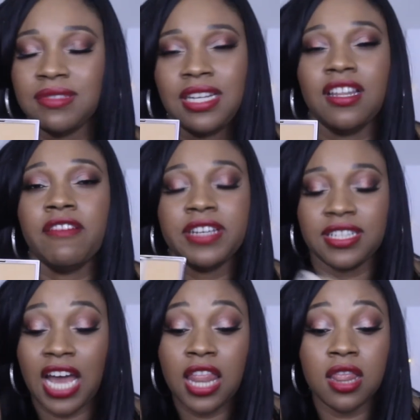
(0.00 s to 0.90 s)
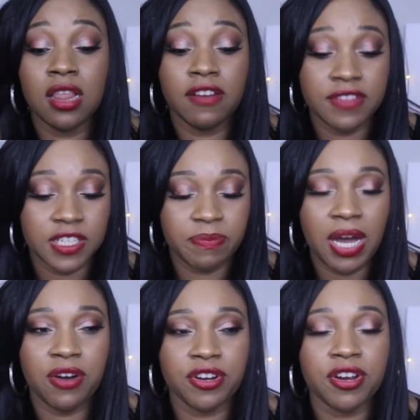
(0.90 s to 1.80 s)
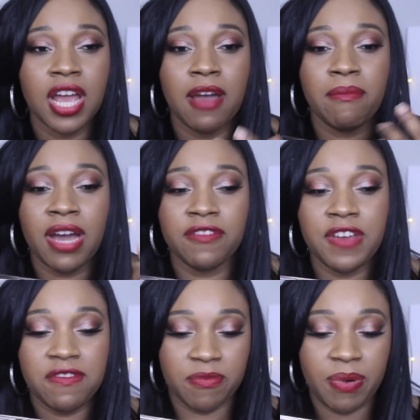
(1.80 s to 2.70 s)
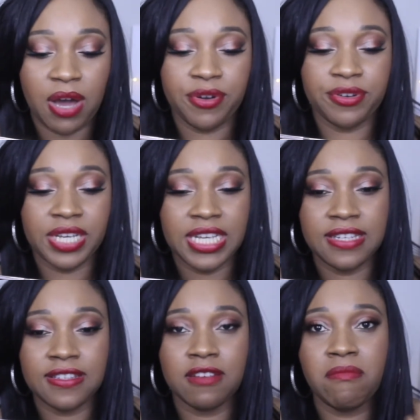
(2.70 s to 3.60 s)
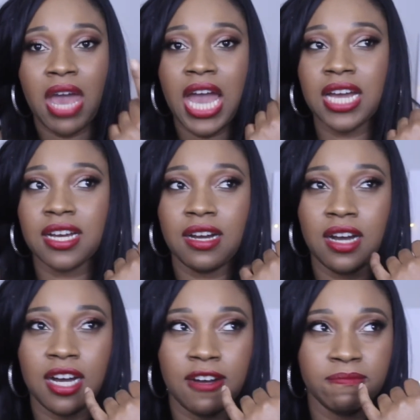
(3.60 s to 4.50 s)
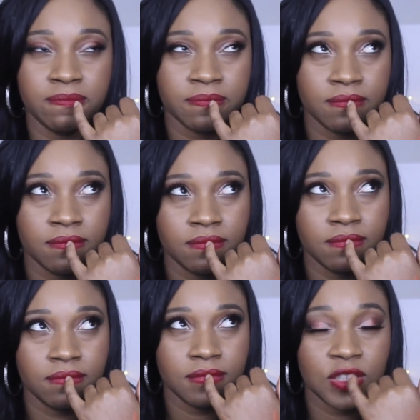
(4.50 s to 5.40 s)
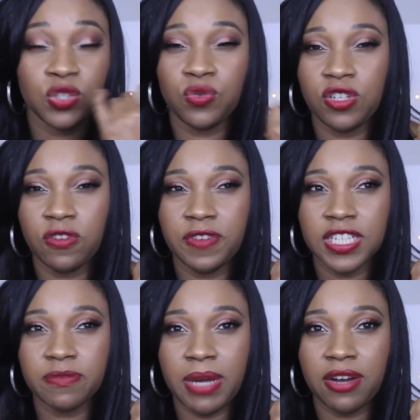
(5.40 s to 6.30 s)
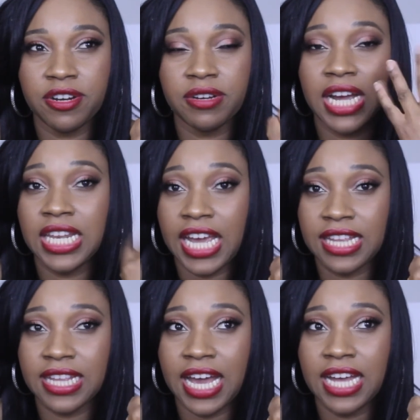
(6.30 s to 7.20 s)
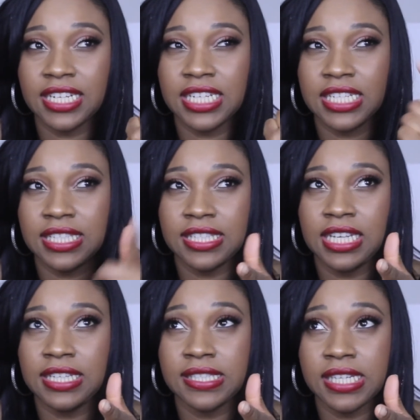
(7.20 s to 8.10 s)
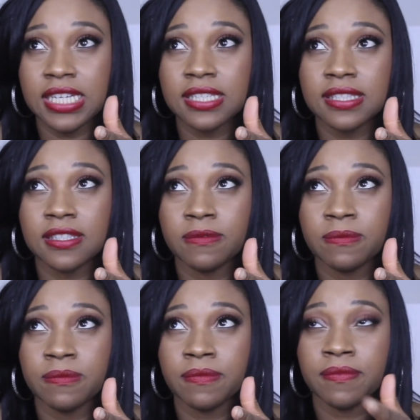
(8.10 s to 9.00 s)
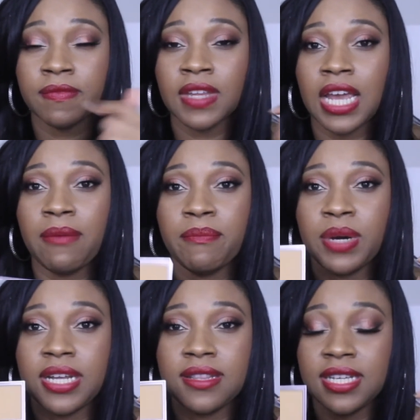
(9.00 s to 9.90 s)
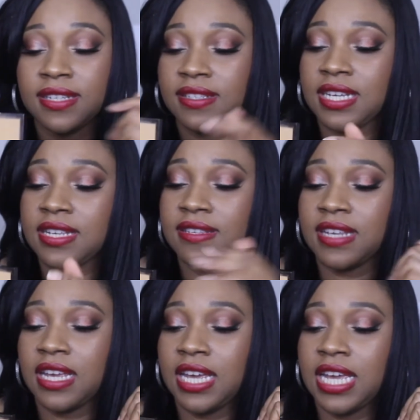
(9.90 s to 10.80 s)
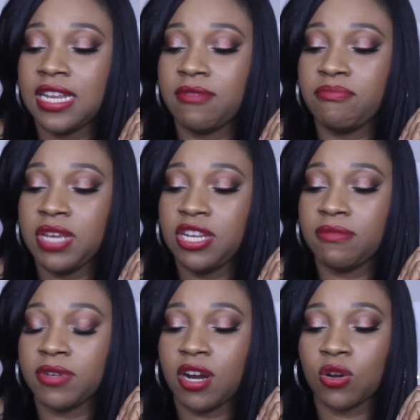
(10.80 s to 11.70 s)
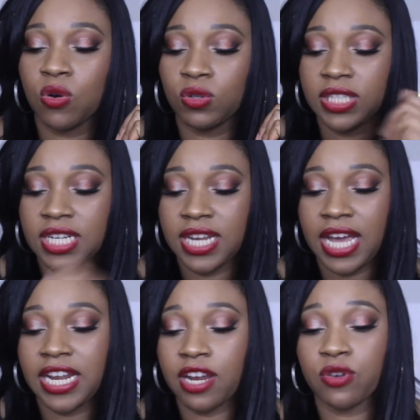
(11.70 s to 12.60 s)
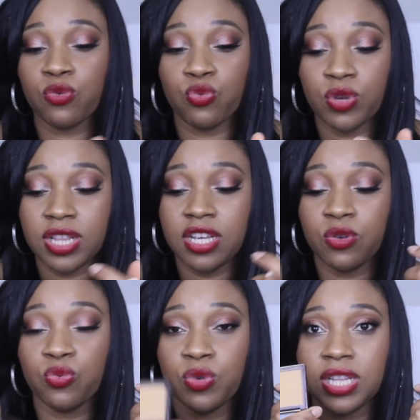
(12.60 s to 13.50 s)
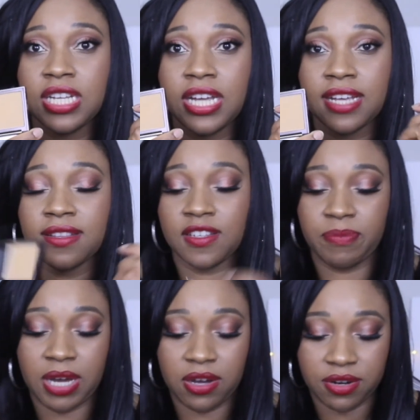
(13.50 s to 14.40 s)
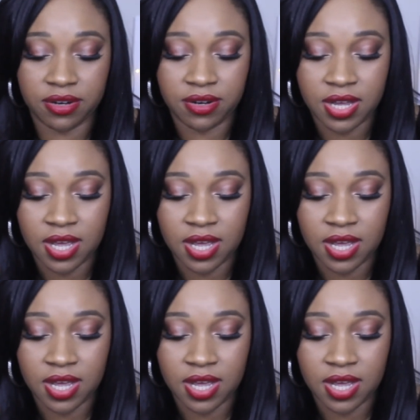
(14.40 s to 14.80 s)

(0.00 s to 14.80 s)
Love it. I love this powder. My favorite powder is the MAC Studio Fix powder. I like that in C6. But this is in medium dark golden and I really, really like this powder.